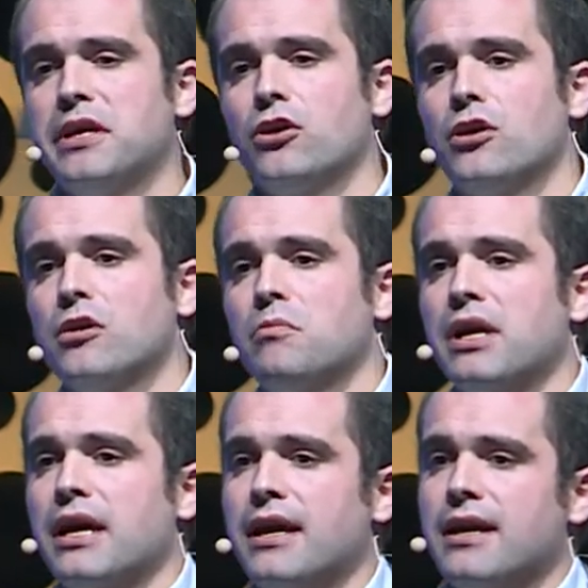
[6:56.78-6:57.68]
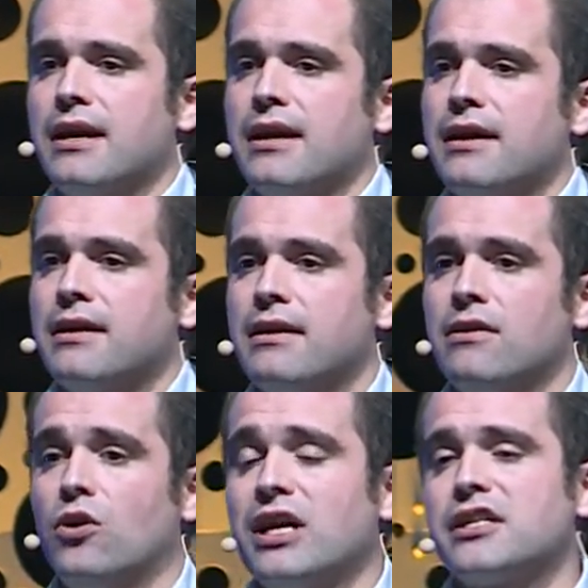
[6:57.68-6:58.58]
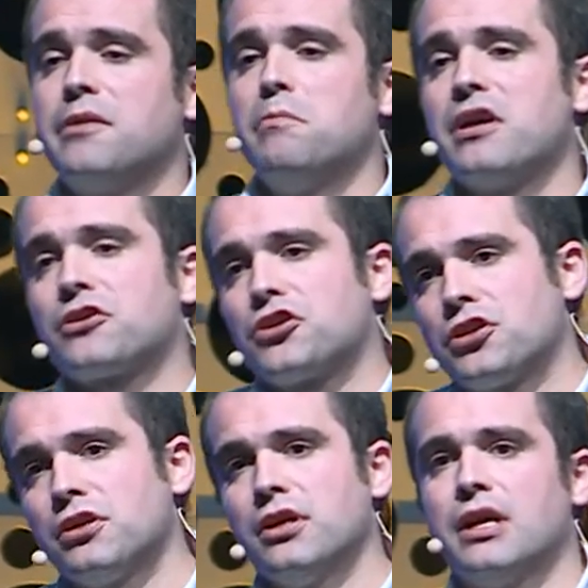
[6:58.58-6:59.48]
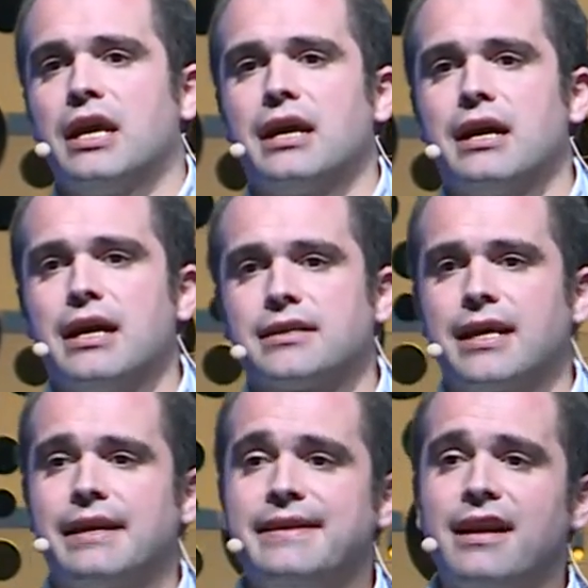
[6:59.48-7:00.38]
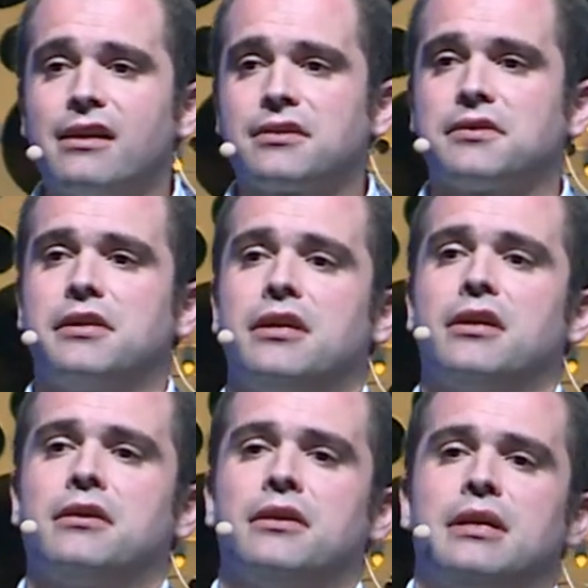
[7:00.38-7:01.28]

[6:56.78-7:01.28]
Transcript: become uh, or has emerged as a yardstick